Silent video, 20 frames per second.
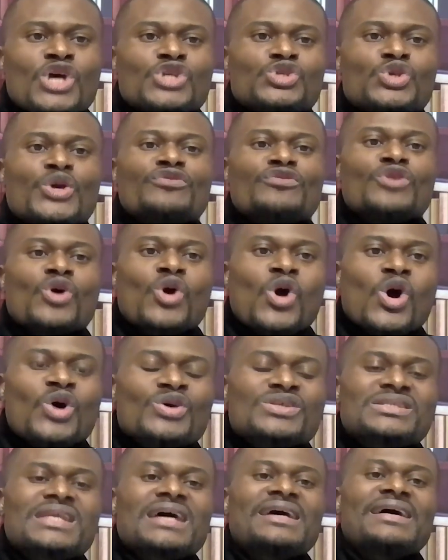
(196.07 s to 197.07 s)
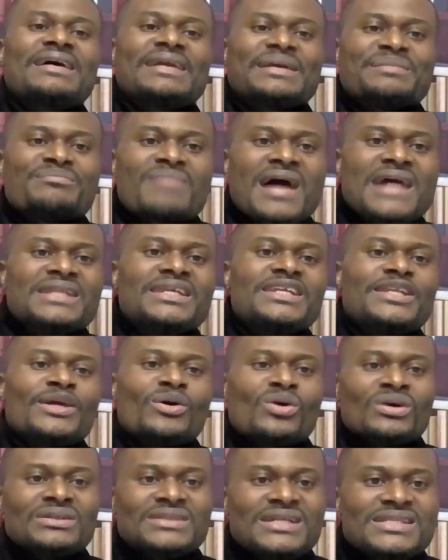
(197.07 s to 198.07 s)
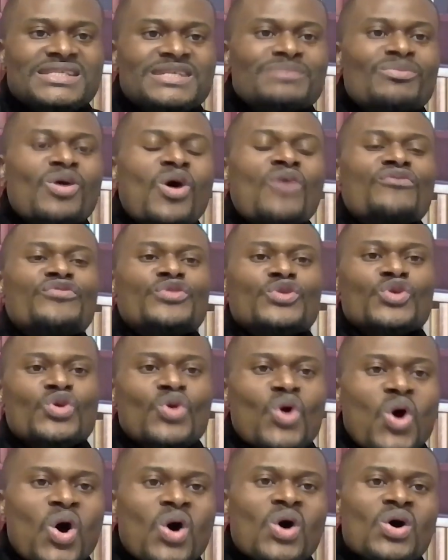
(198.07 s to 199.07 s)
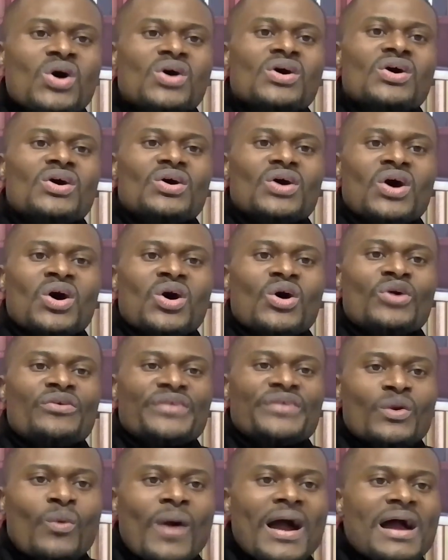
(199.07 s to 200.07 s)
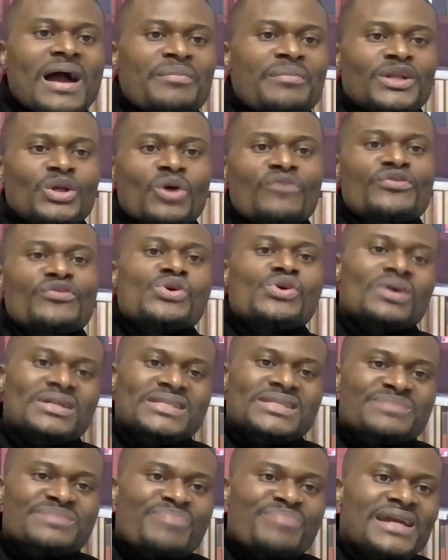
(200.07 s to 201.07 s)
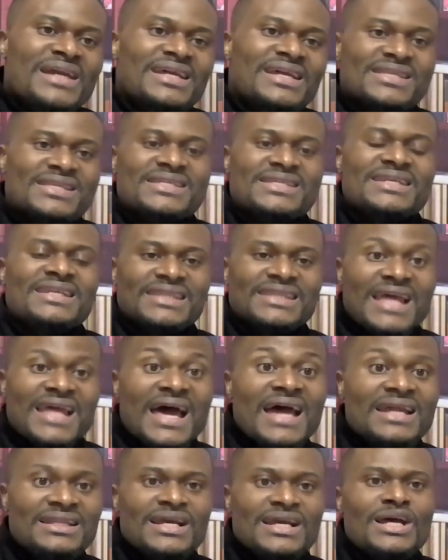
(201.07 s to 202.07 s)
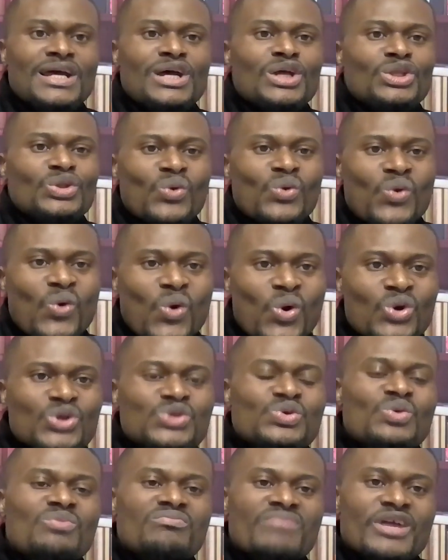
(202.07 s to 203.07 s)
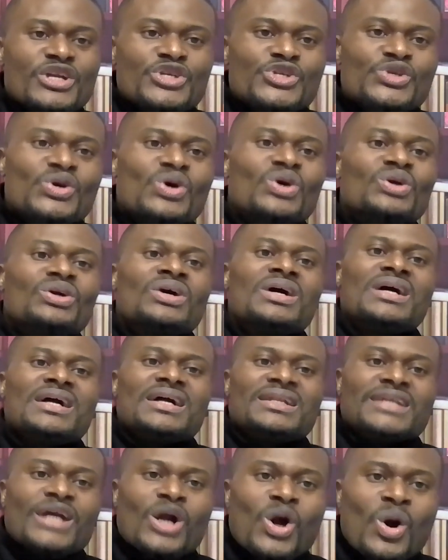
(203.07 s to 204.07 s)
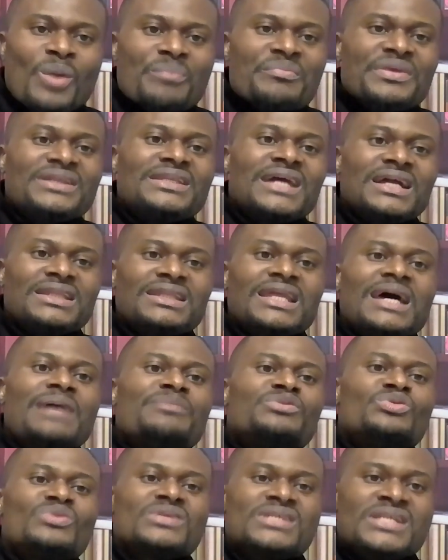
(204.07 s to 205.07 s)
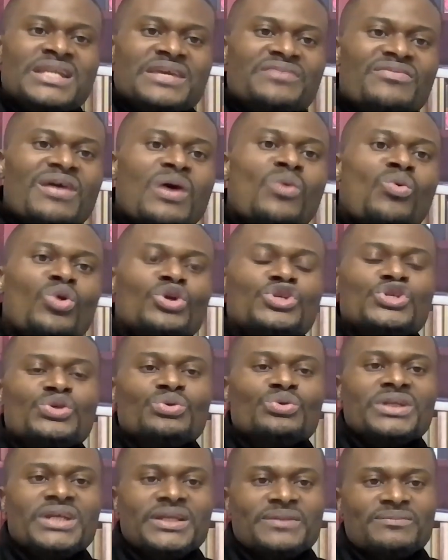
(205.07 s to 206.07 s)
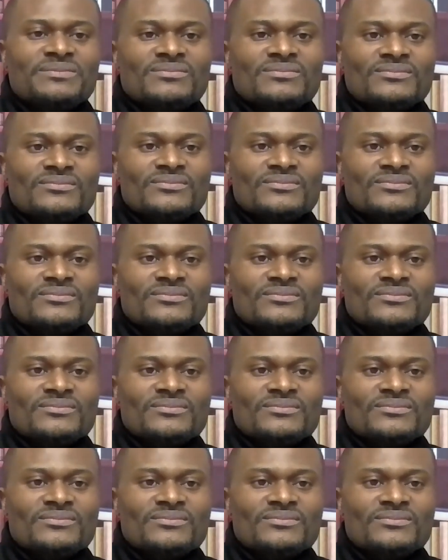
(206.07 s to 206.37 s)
So if you're constantly reminding the other team of your requirement, of your dependency, then they will also make sure they commit that time to deliver what you need.